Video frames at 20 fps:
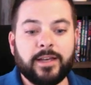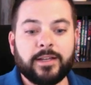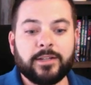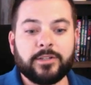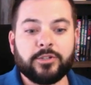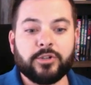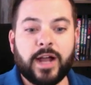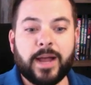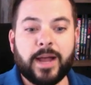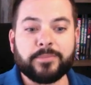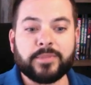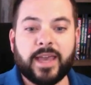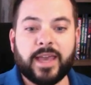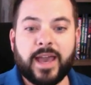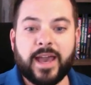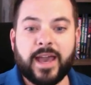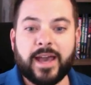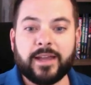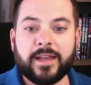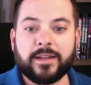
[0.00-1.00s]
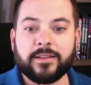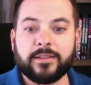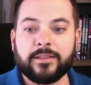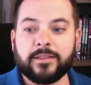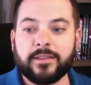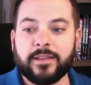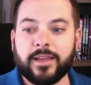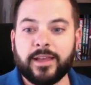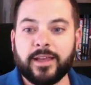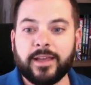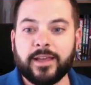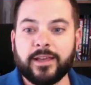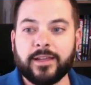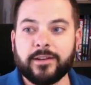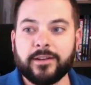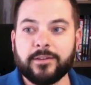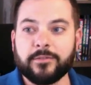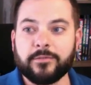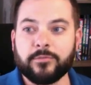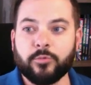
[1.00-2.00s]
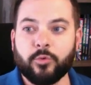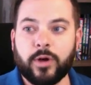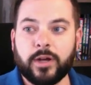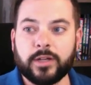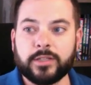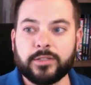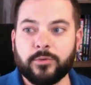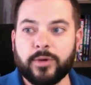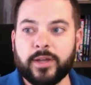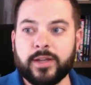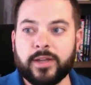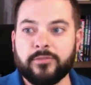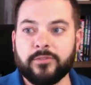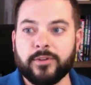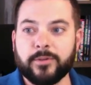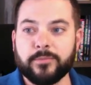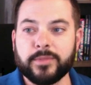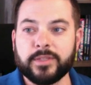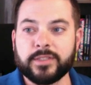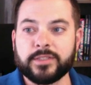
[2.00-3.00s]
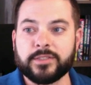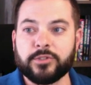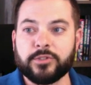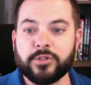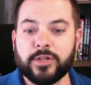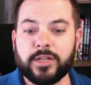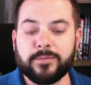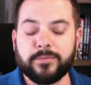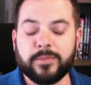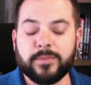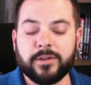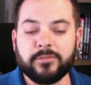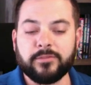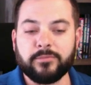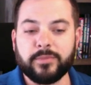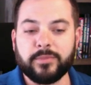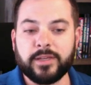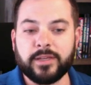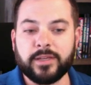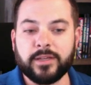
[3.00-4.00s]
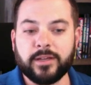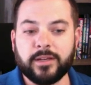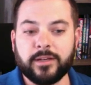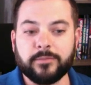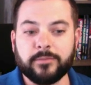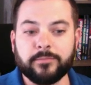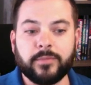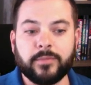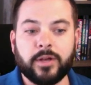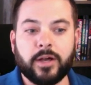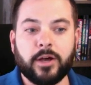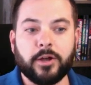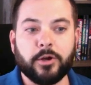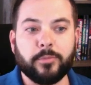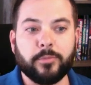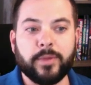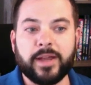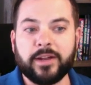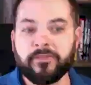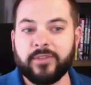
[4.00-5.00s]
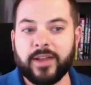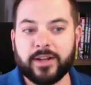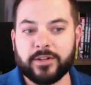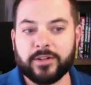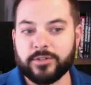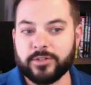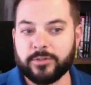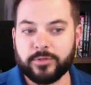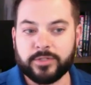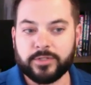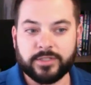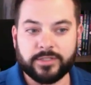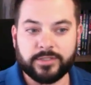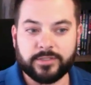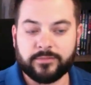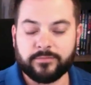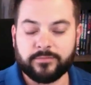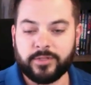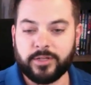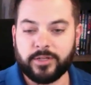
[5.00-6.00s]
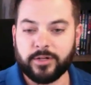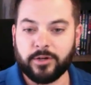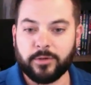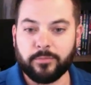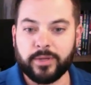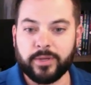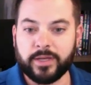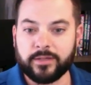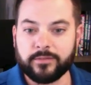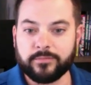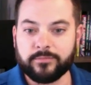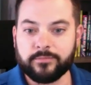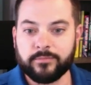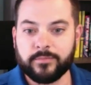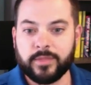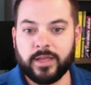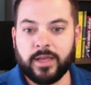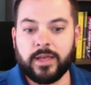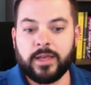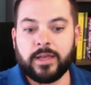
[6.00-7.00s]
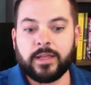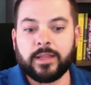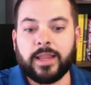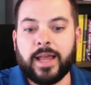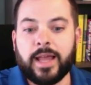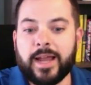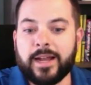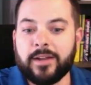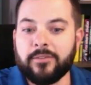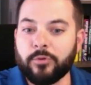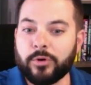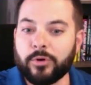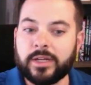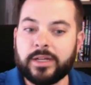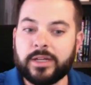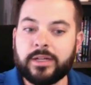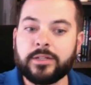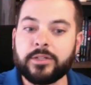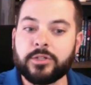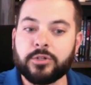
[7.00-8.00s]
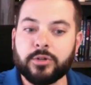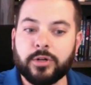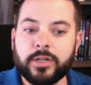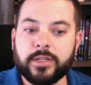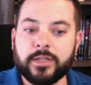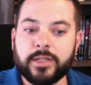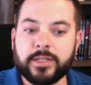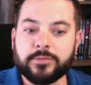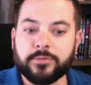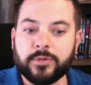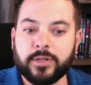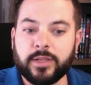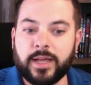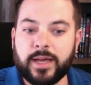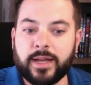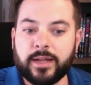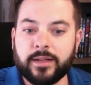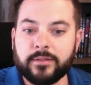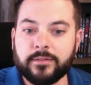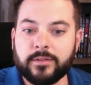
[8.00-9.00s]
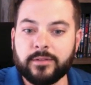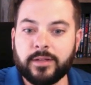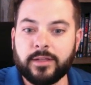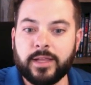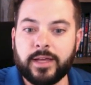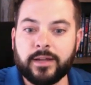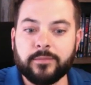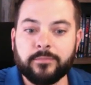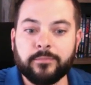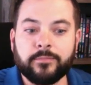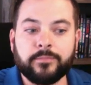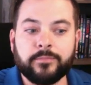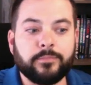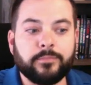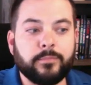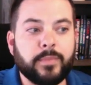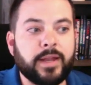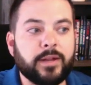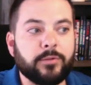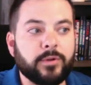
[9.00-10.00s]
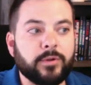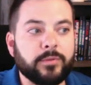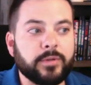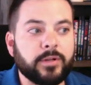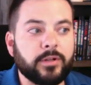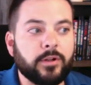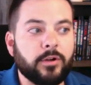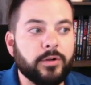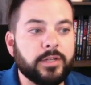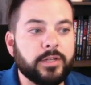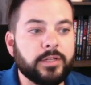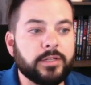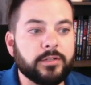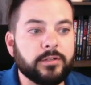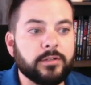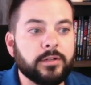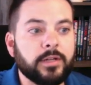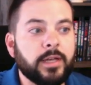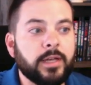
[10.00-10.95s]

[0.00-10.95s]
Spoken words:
dropped CAD and walked away from this dream of being an auto manufacturer, which is, a big line of work in Detroit. That's what a lot of men and women go into.